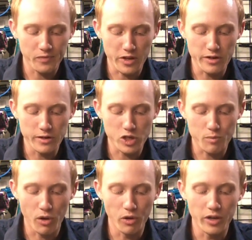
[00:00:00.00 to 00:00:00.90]
you don't
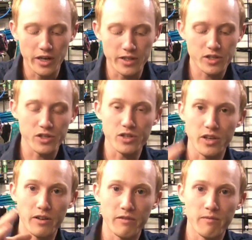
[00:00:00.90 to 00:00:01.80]
just pull it and it's just
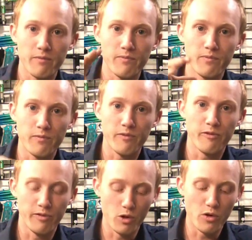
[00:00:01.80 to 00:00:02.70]
like
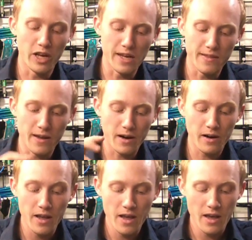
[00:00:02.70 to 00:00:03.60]
floating in
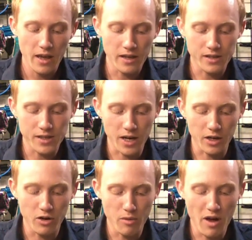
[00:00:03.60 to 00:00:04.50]
there. It's got
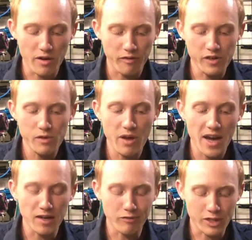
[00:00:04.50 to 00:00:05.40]
a good amount of
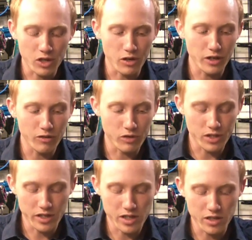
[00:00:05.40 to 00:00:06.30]
feedback and return and
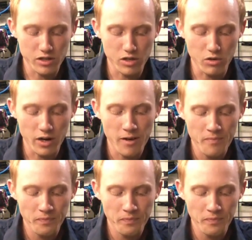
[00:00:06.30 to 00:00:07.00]
resistance to it.